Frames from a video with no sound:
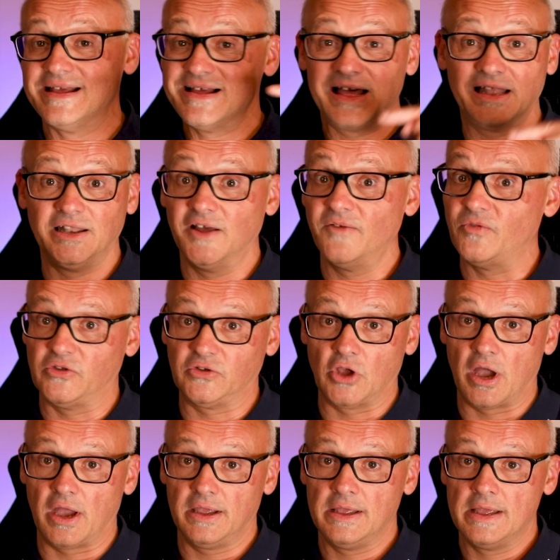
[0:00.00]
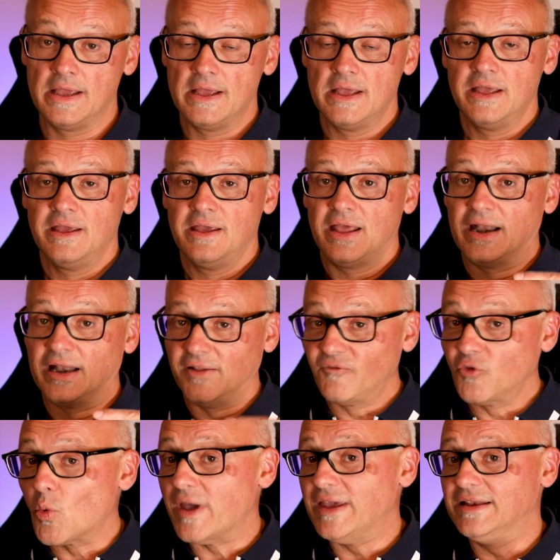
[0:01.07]
I love this guy, and I love
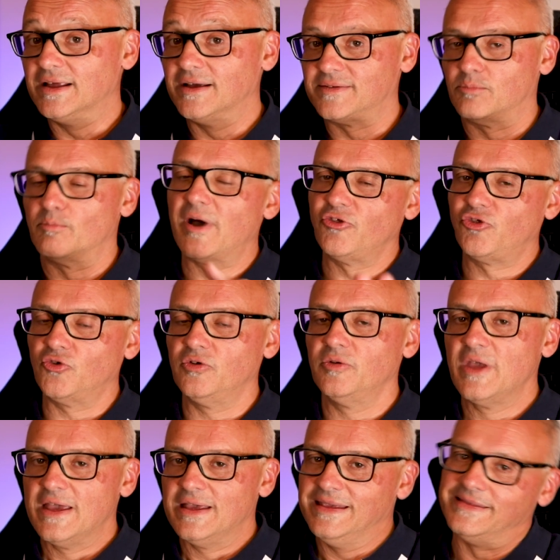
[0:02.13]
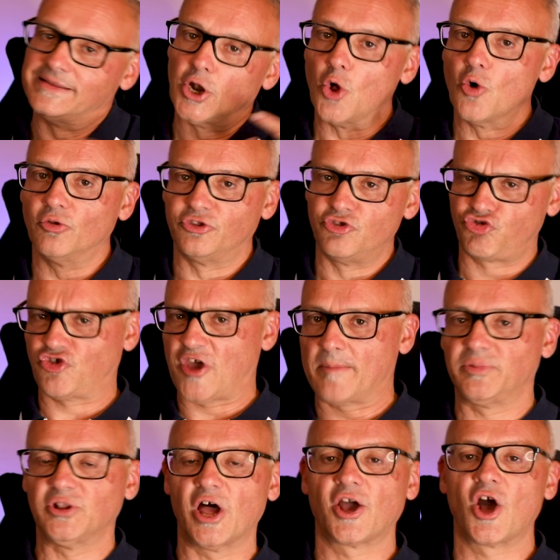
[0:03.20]
the way he does. Mind you, he's an old
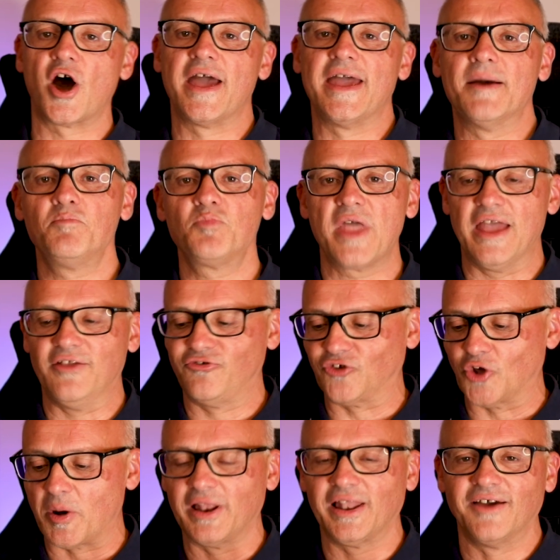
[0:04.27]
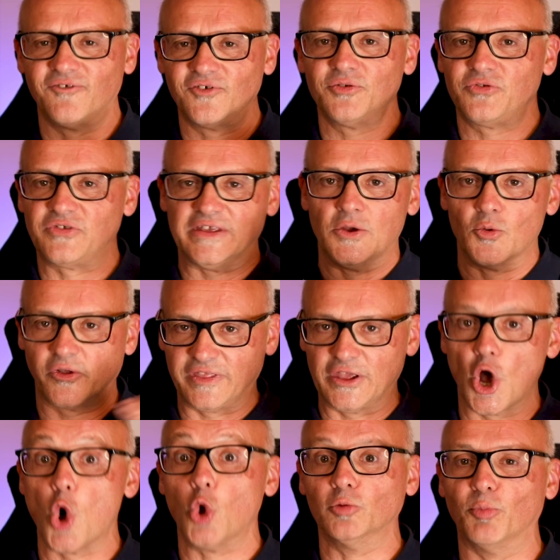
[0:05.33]
chap like I am, and so I like seeing what the
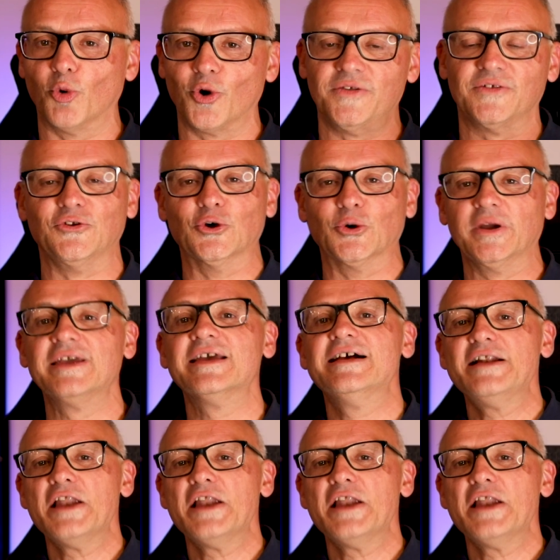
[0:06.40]
old boys are doing,